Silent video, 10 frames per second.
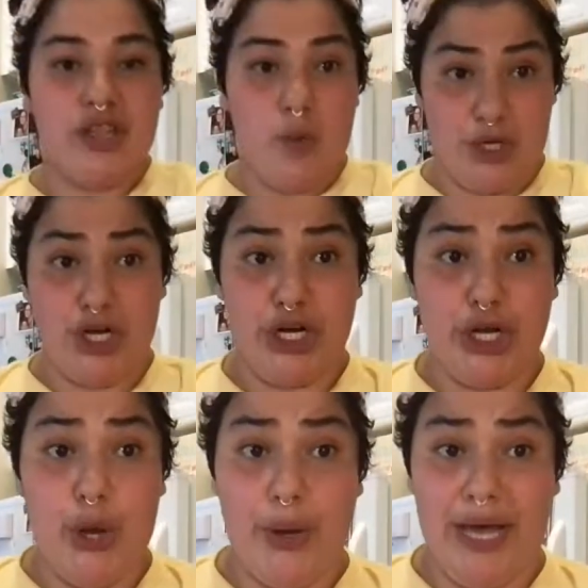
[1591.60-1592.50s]
when you're going to
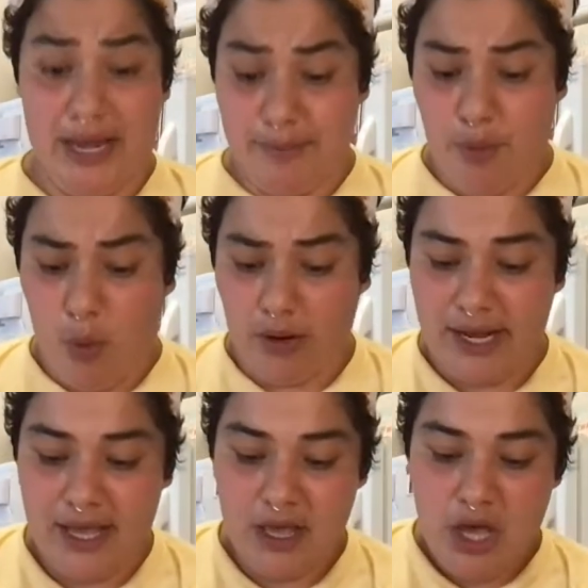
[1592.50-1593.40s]
go ahead and pour
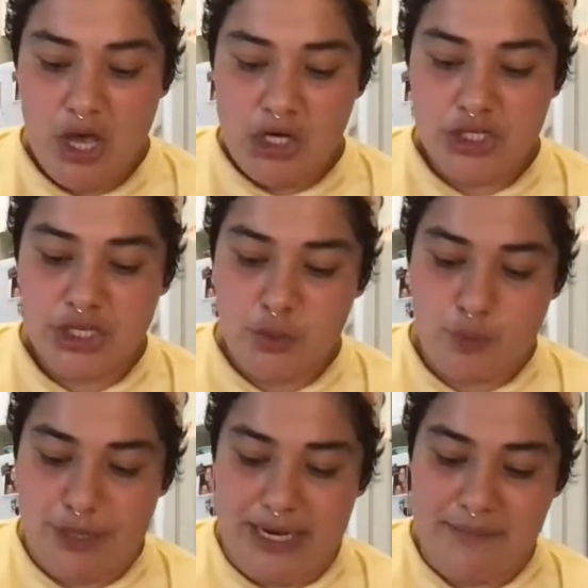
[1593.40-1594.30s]
it, you're just going to
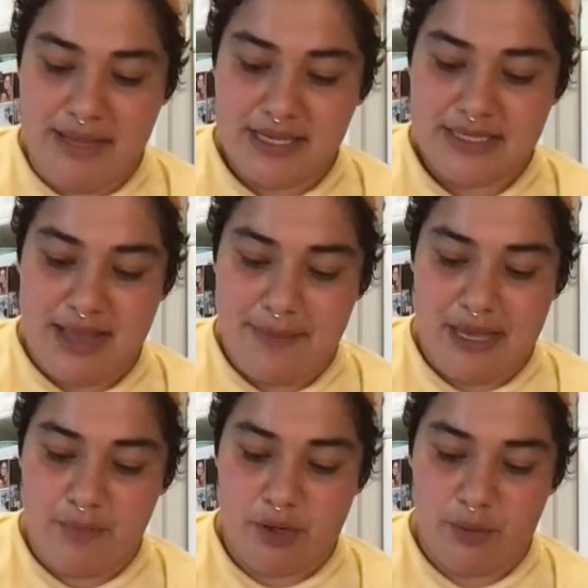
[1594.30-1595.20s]
remix that
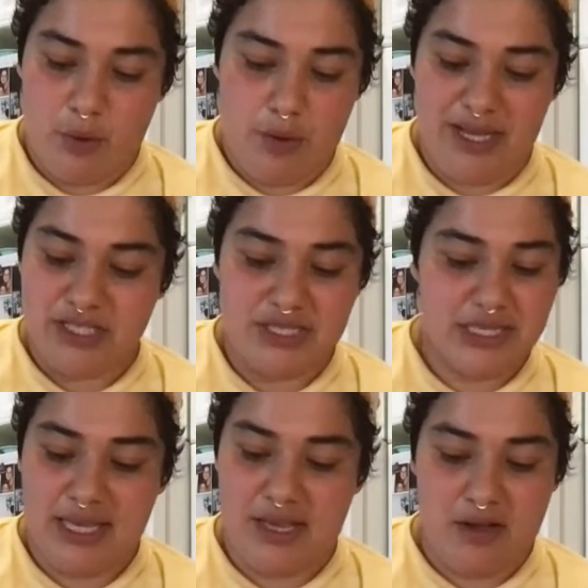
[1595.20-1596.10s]
bad boy real quick just to
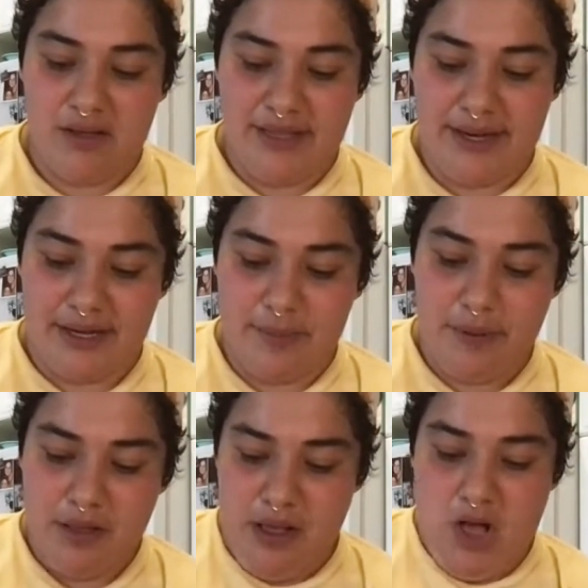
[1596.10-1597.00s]
kick all that
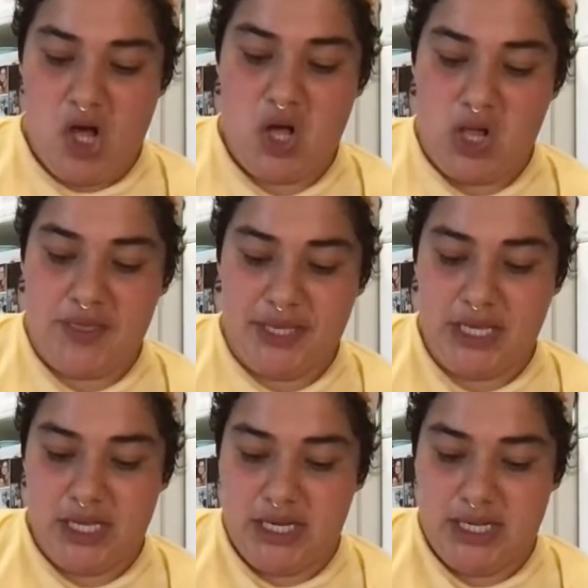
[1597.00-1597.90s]
up. All the
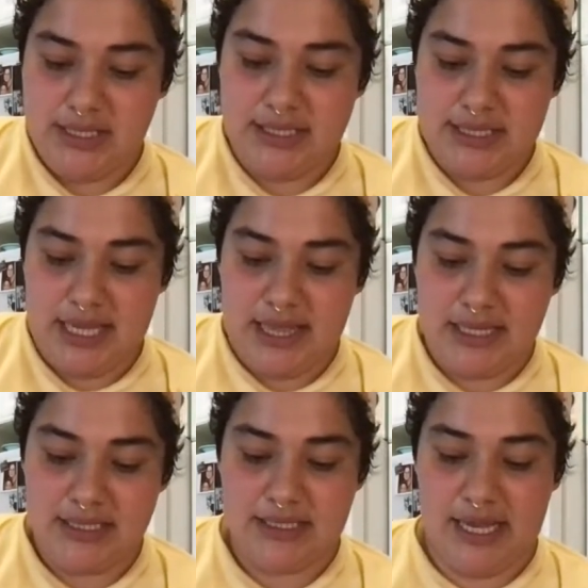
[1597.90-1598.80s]
goodness, as I
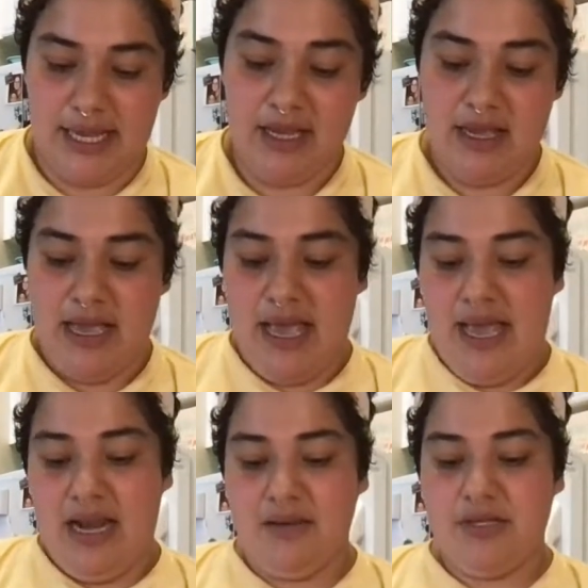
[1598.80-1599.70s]
like to say.
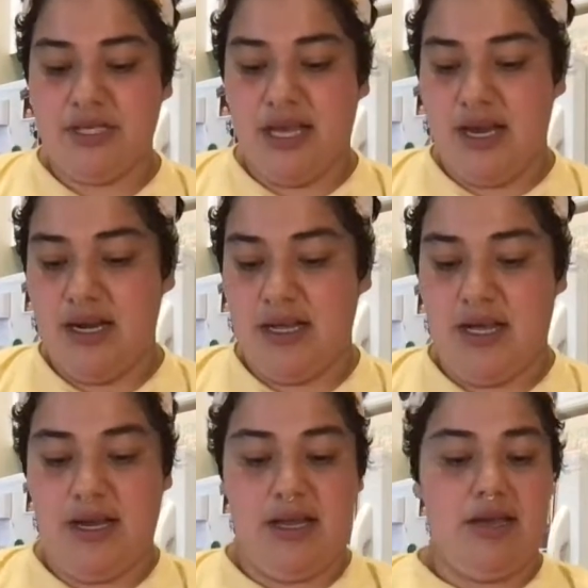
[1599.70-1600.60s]
And I'm just kind of
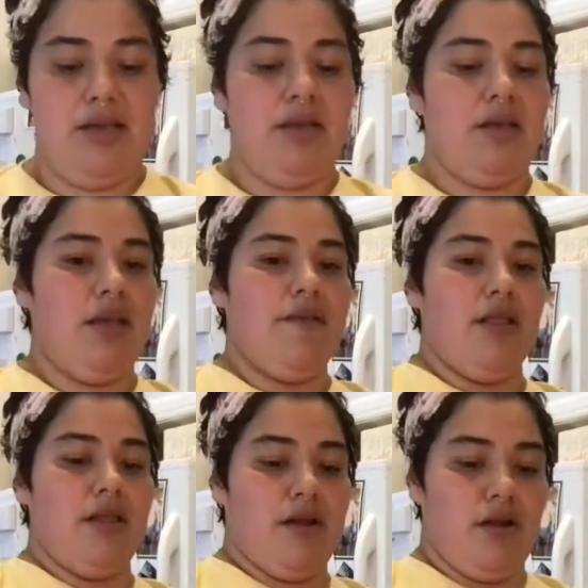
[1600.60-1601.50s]
going to give it a
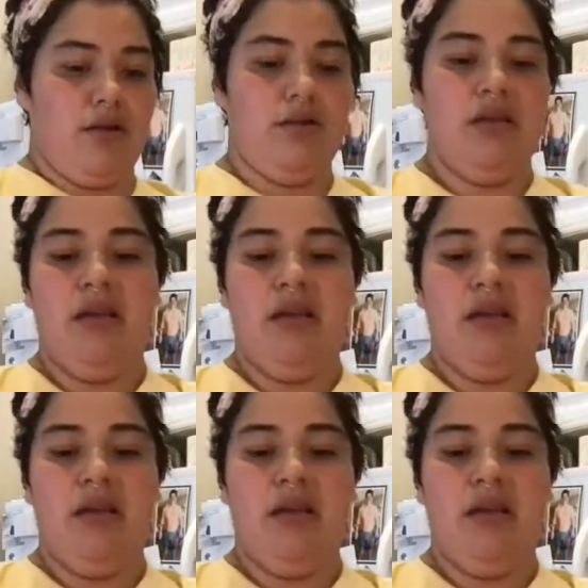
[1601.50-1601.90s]
little,